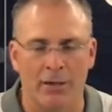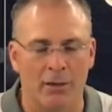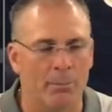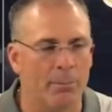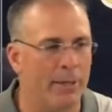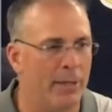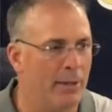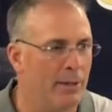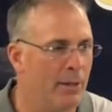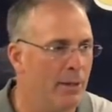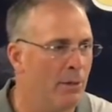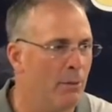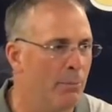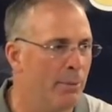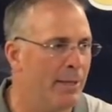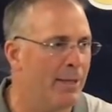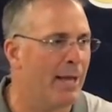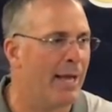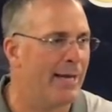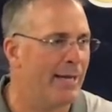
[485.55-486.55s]
It'll be it'll
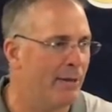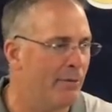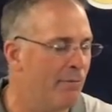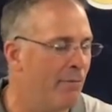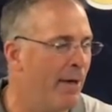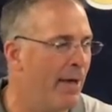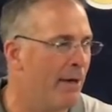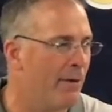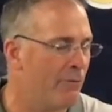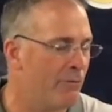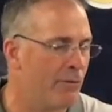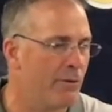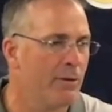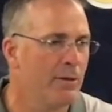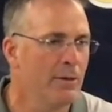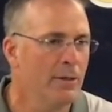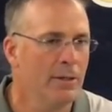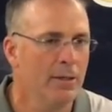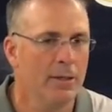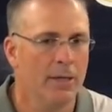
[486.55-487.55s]
be lightning fast.
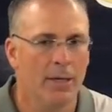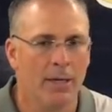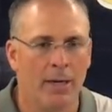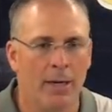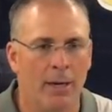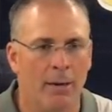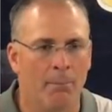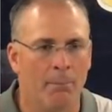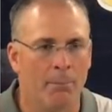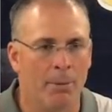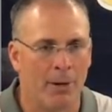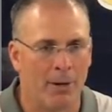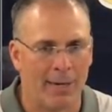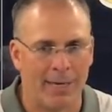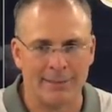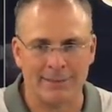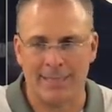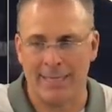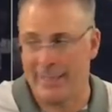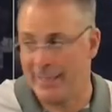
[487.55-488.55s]
Um, but our
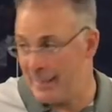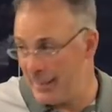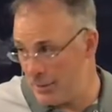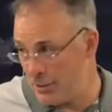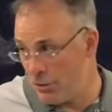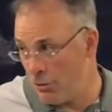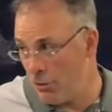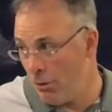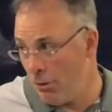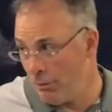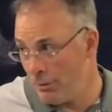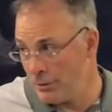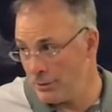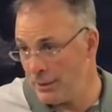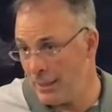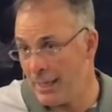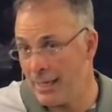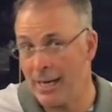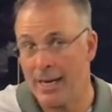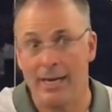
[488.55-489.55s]
guys got to get the call on the
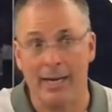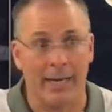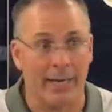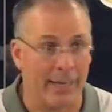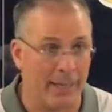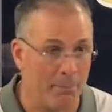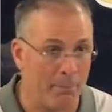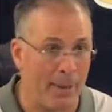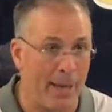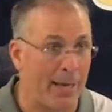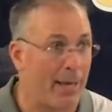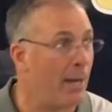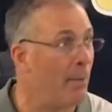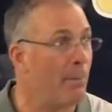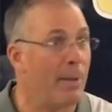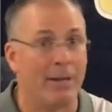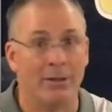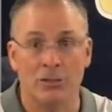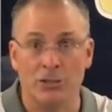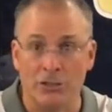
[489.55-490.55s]
sideline and get back
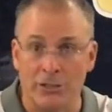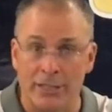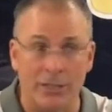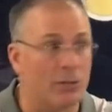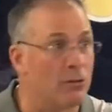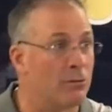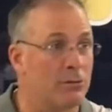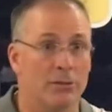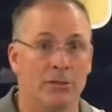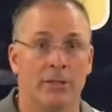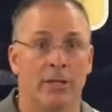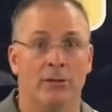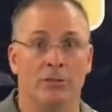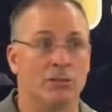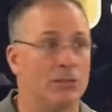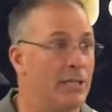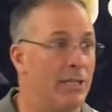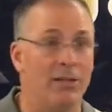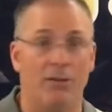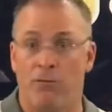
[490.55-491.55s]
up and see their you know
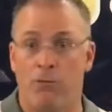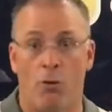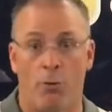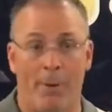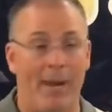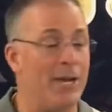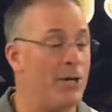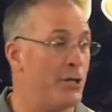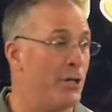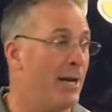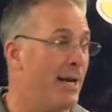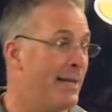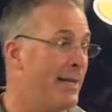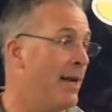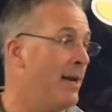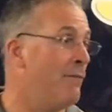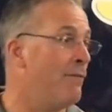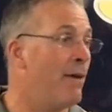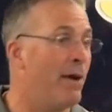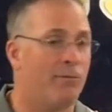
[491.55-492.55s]
see the formation,
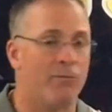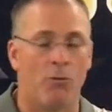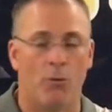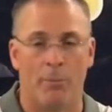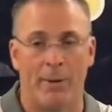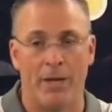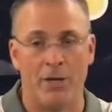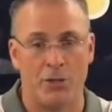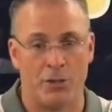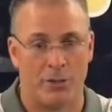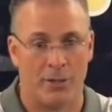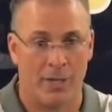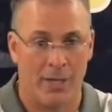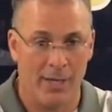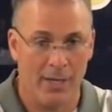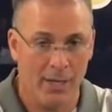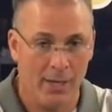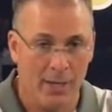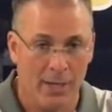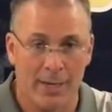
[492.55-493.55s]
identify formation,
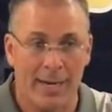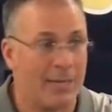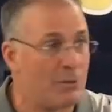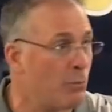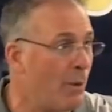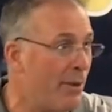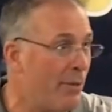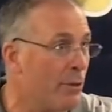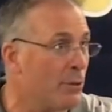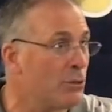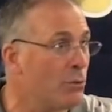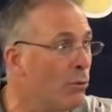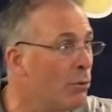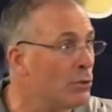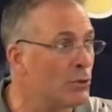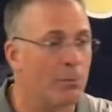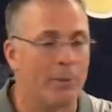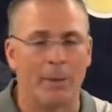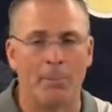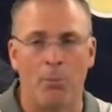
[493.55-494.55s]
and that's why they're
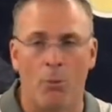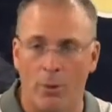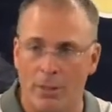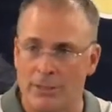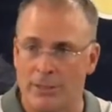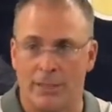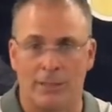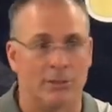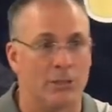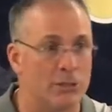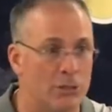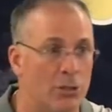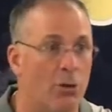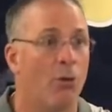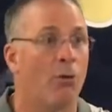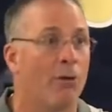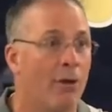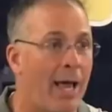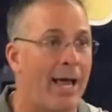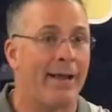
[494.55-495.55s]
scoring so many points because it's
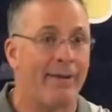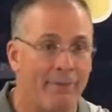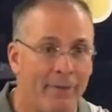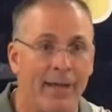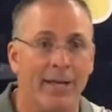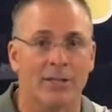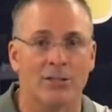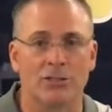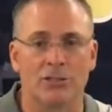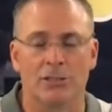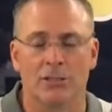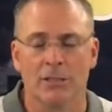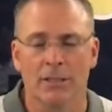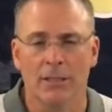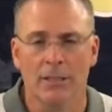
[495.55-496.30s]
going like this.